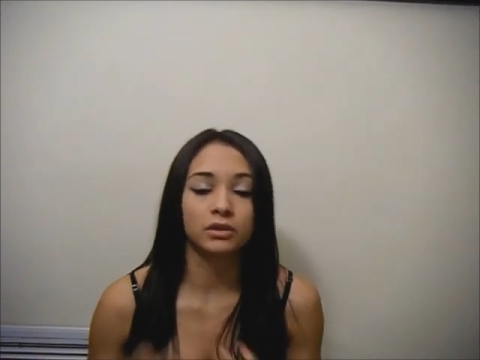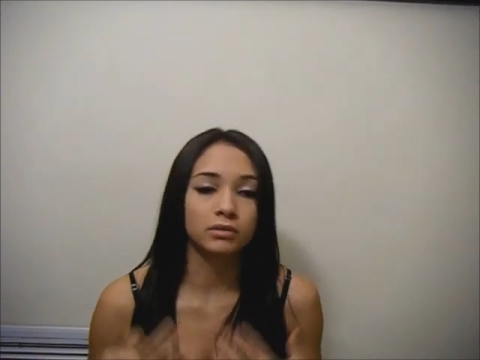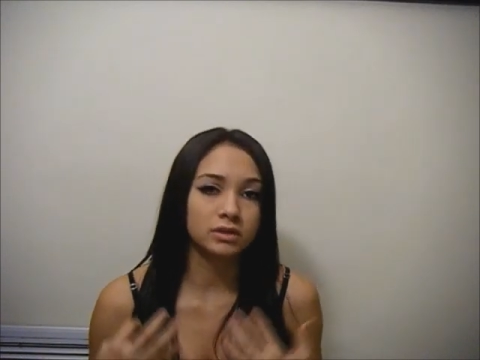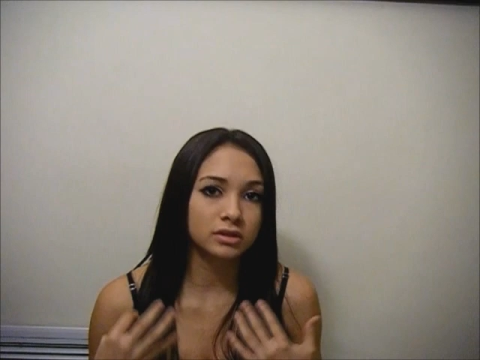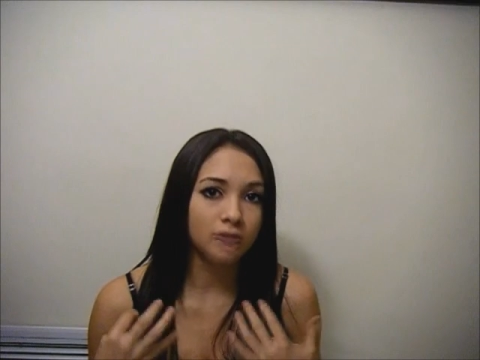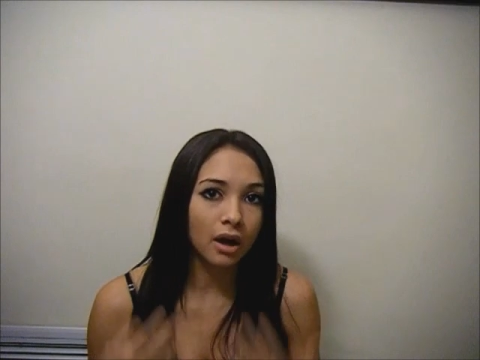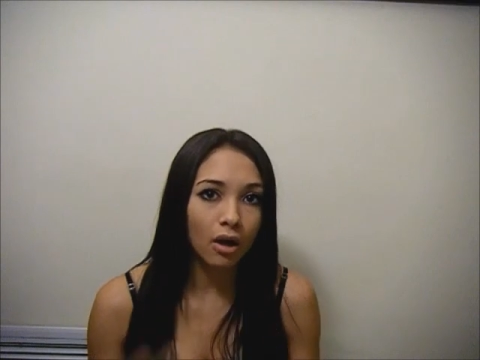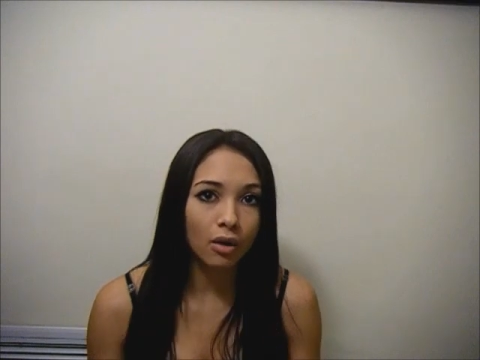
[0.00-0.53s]
So
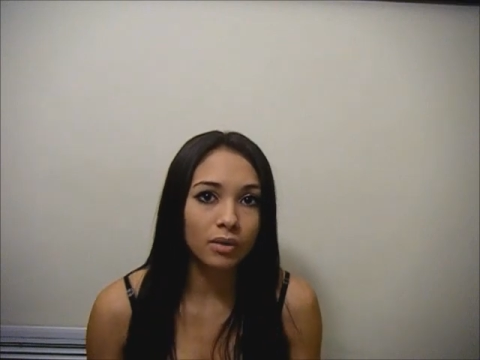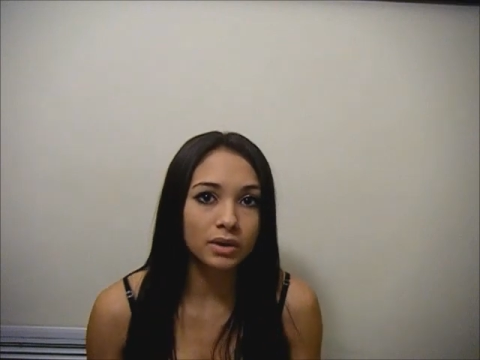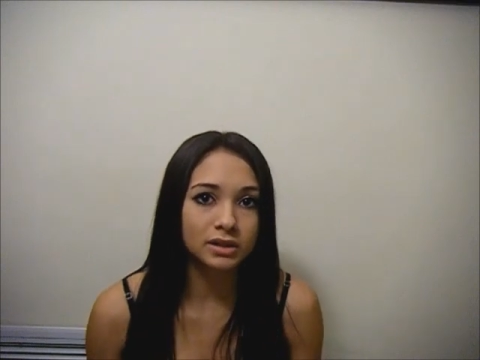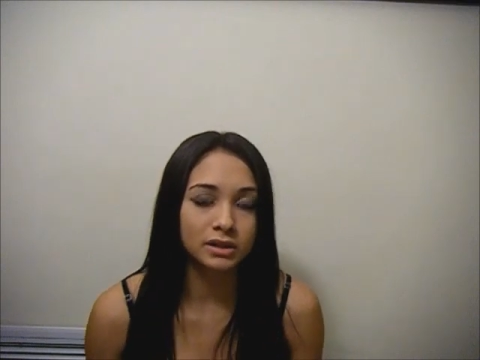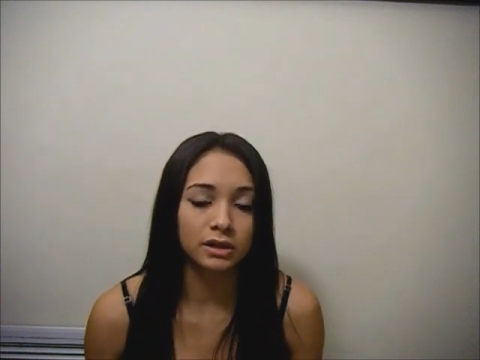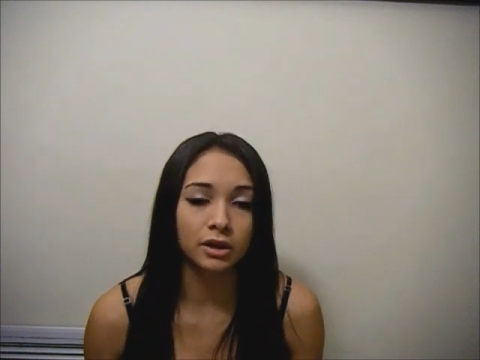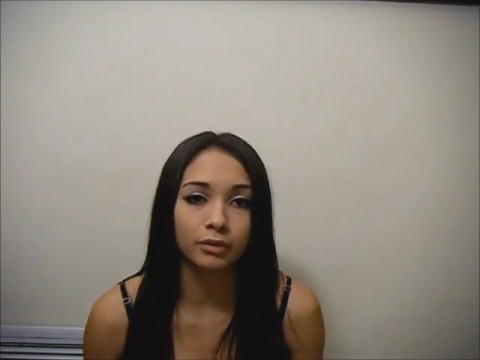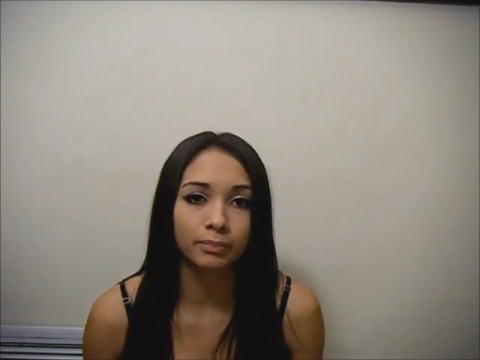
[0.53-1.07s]
it's not
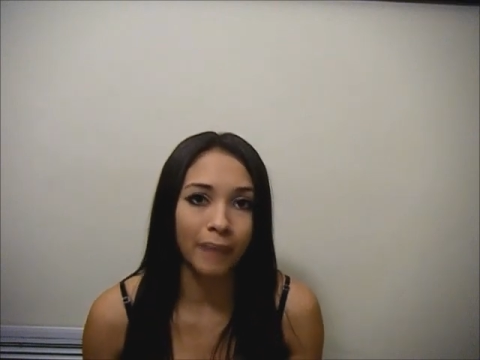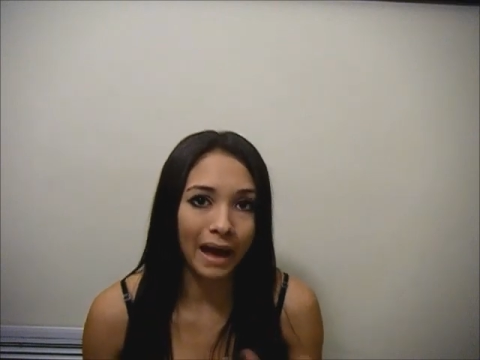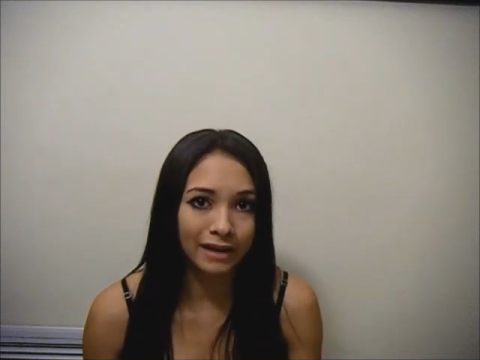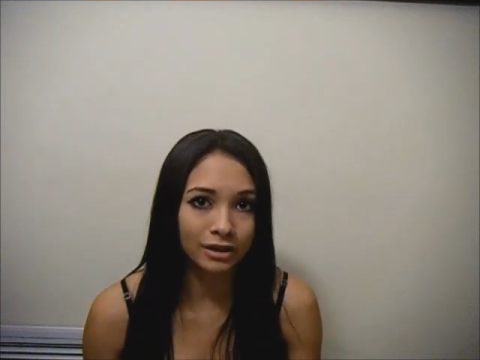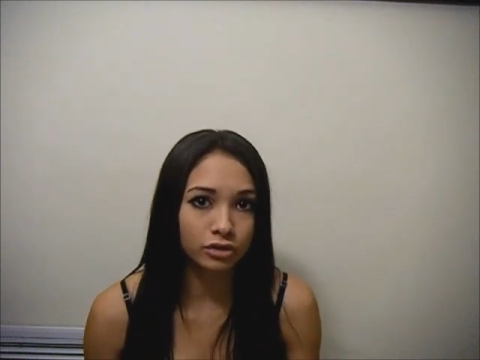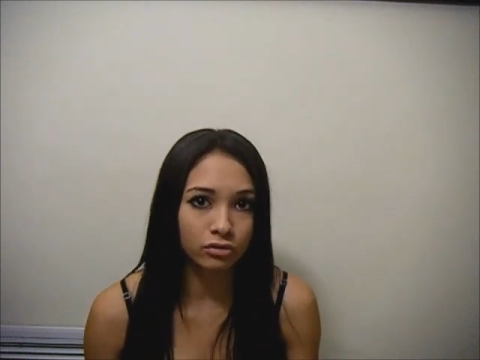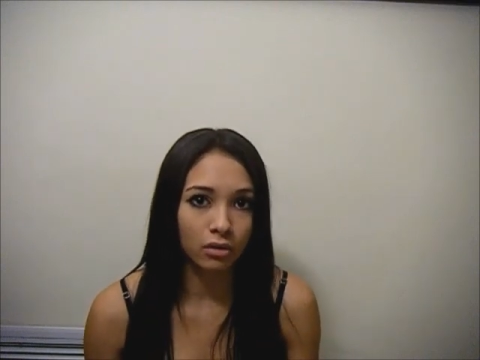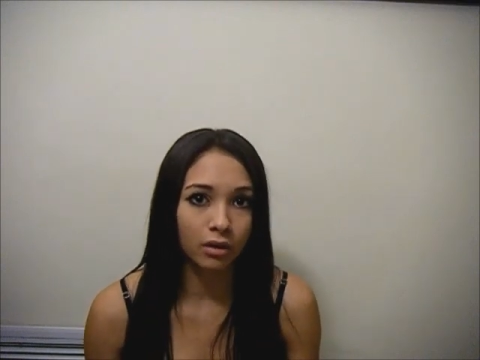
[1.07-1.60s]
always,
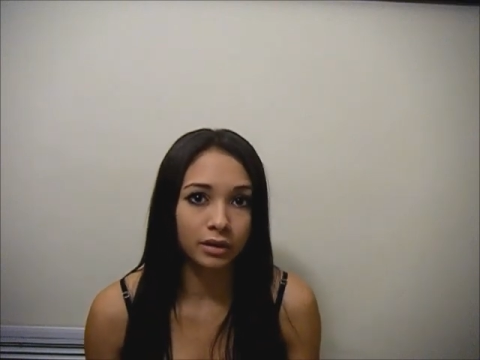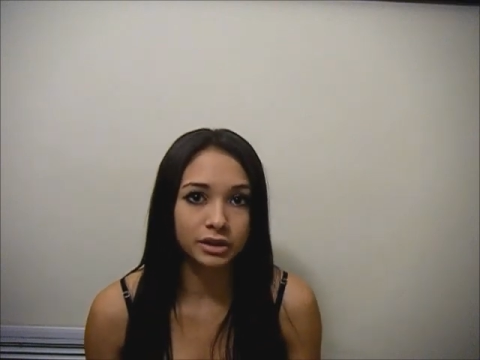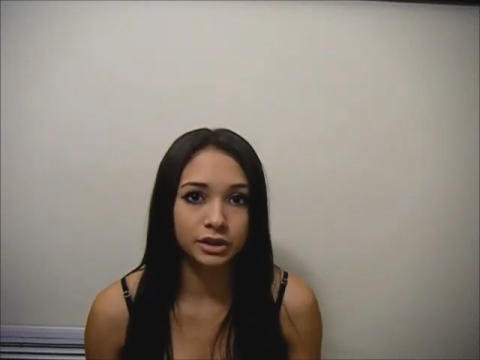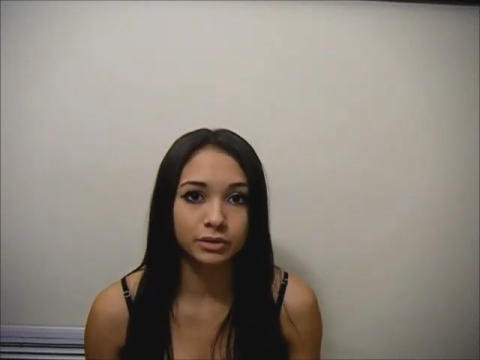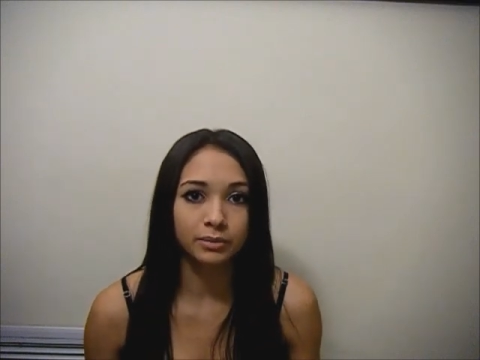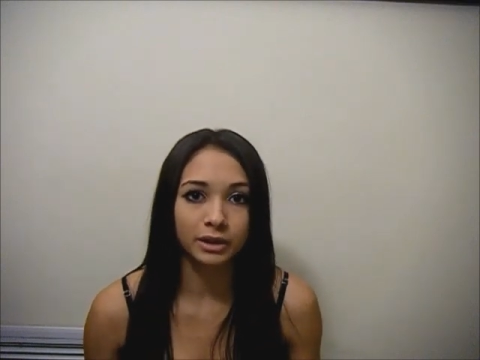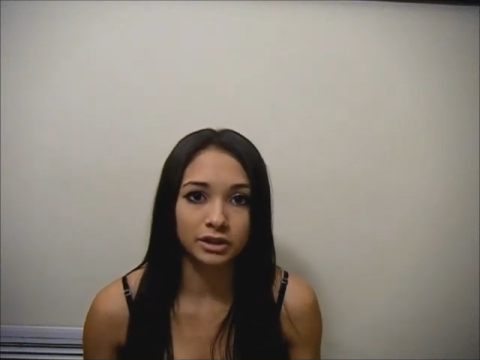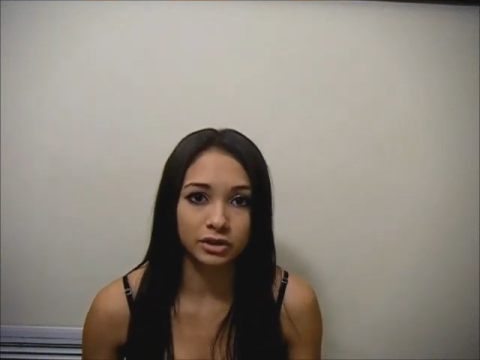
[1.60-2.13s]
bad to draw
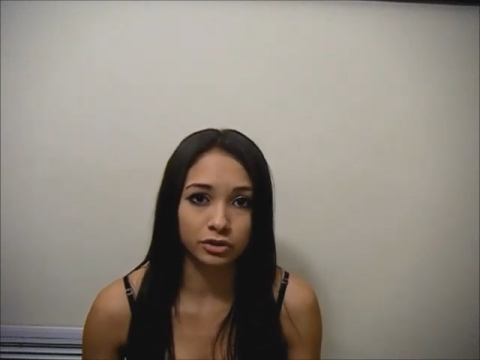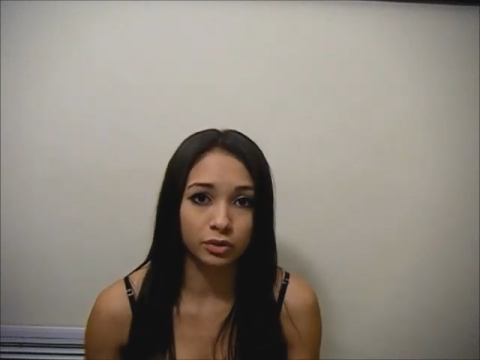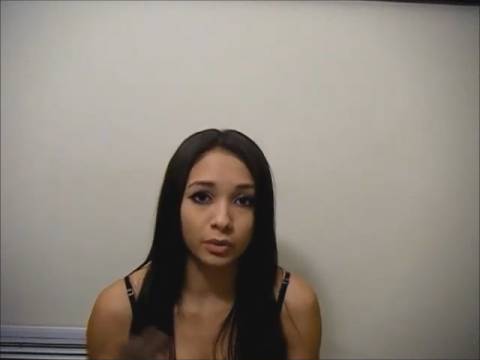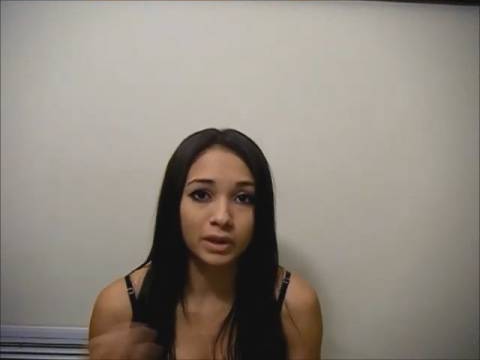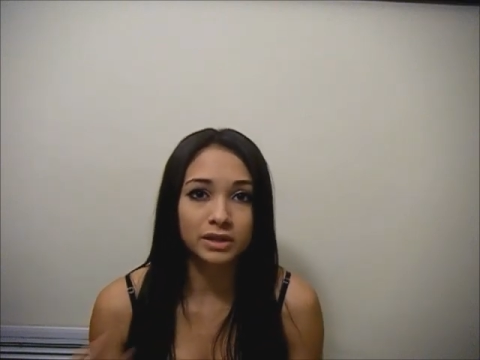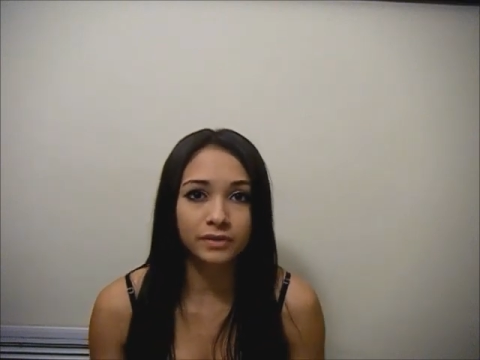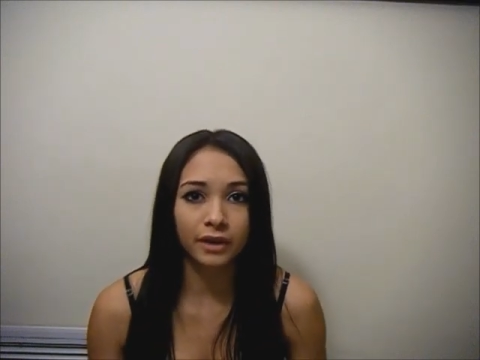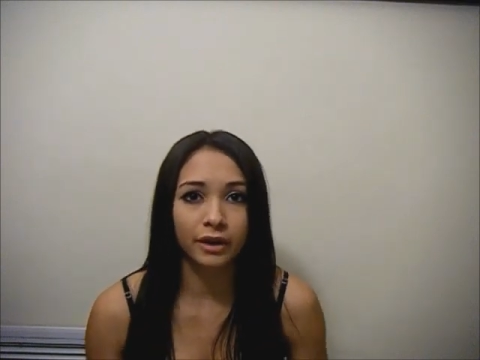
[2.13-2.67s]
into, because there's
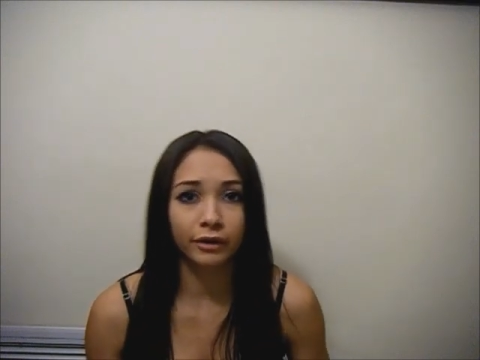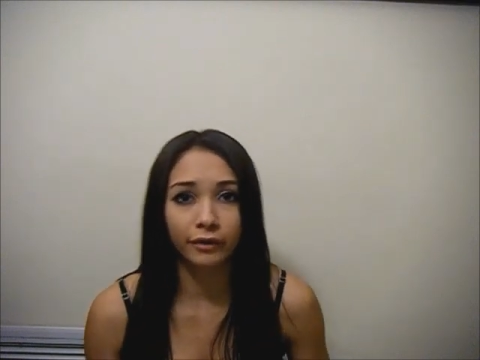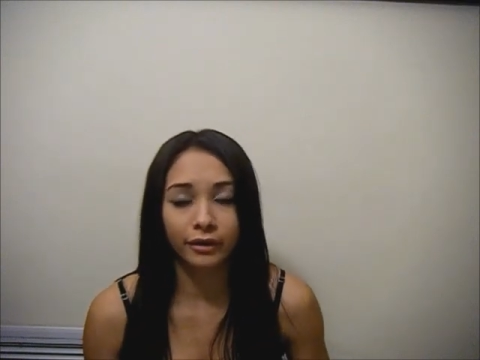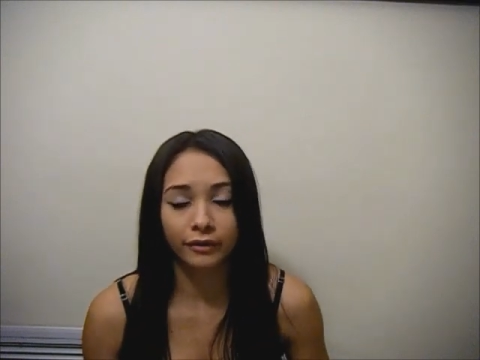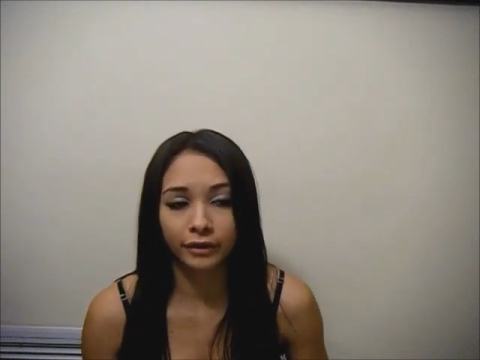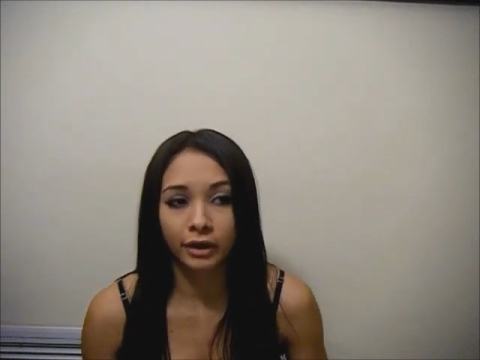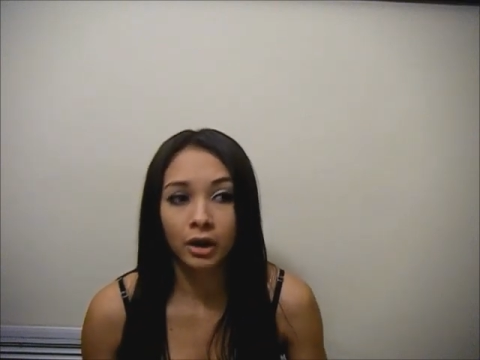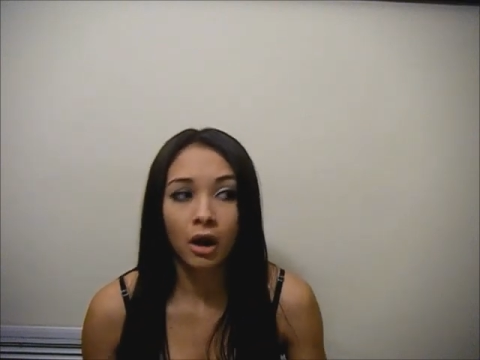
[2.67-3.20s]
ways of getting
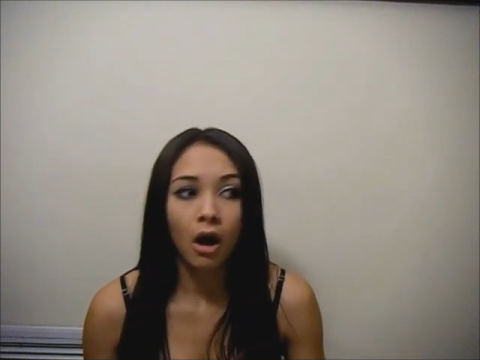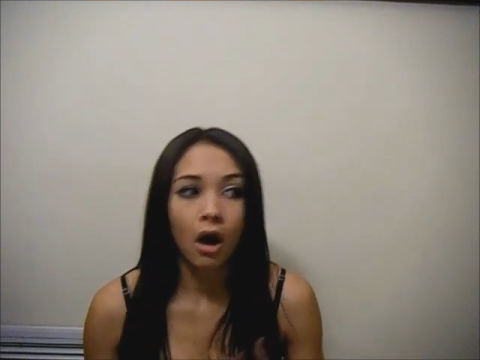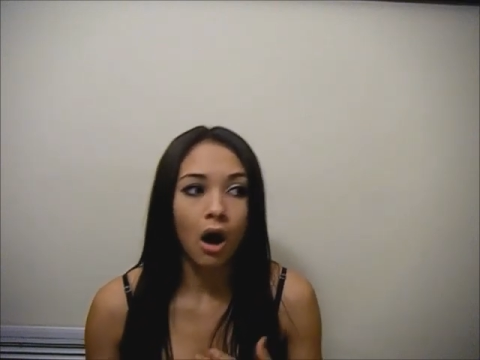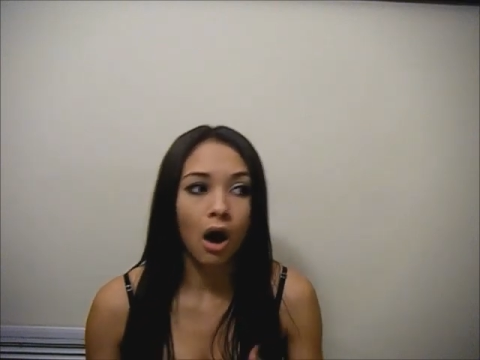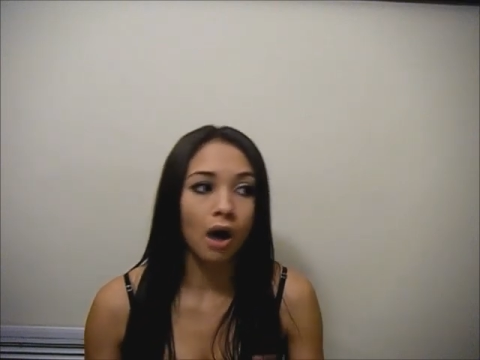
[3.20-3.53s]
rid of it,